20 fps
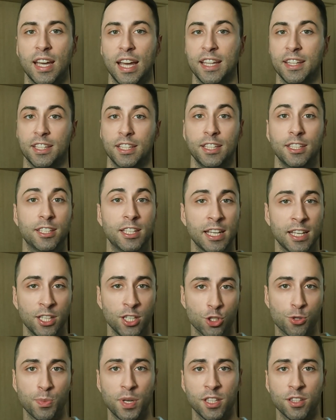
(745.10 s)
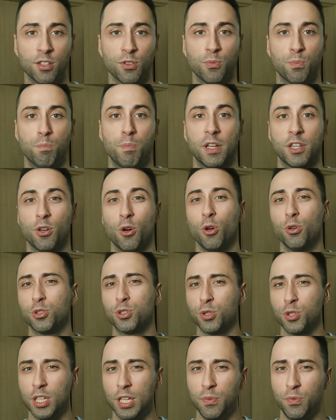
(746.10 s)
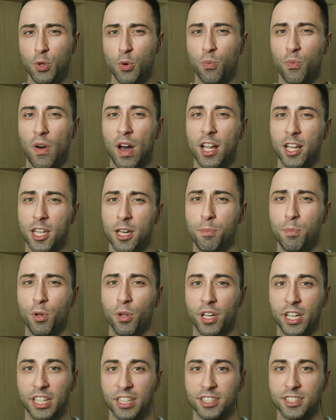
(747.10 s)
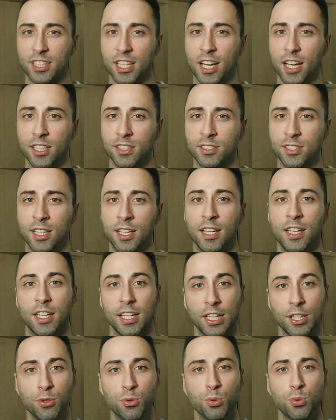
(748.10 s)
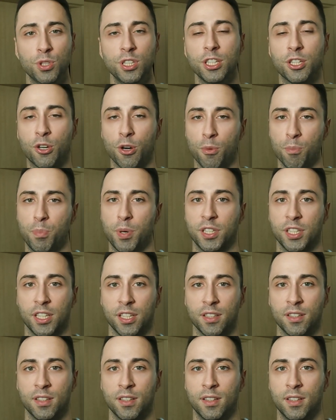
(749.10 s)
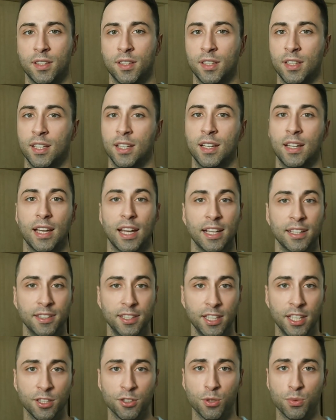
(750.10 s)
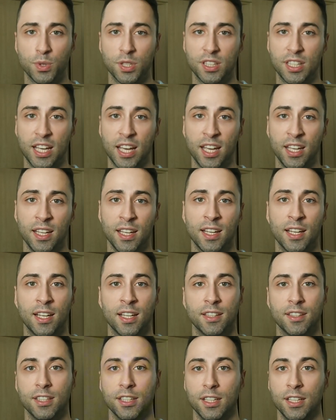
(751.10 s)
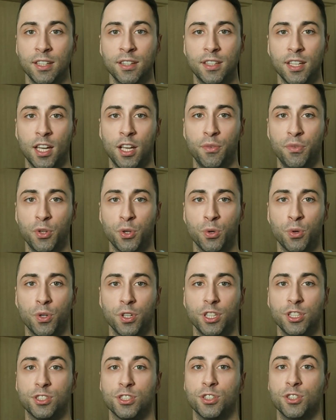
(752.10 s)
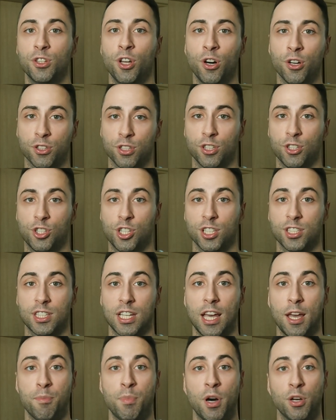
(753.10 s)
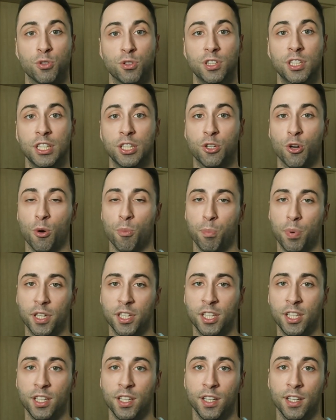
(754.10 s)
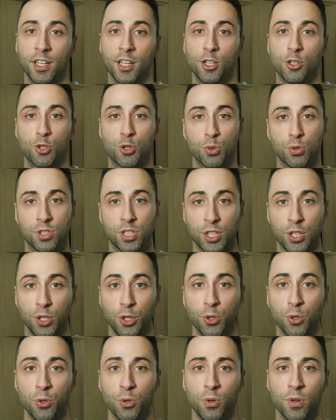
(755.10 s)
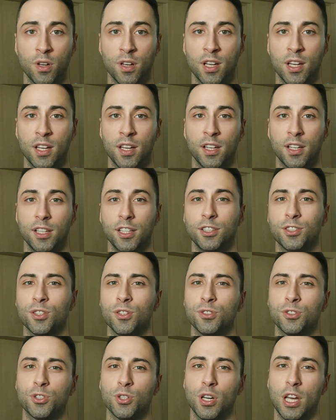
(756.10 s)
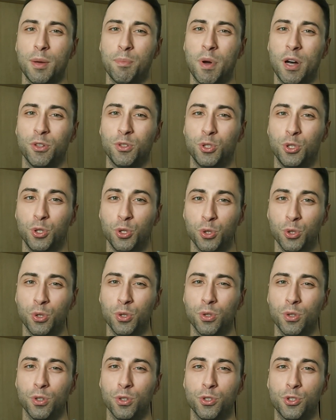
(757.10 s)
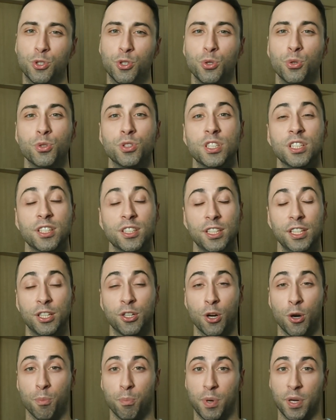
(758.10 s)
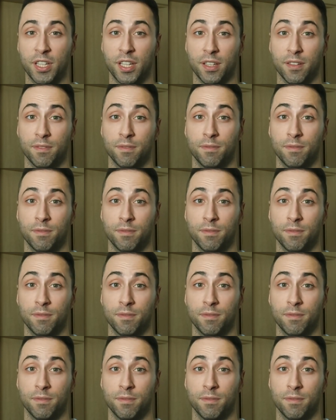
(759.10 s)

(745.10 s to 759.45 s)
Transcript: and engagement, but also give you valuable insights into the company. At the end of the day, the interview is not just about the company choosing you, it's also about you choosing the company.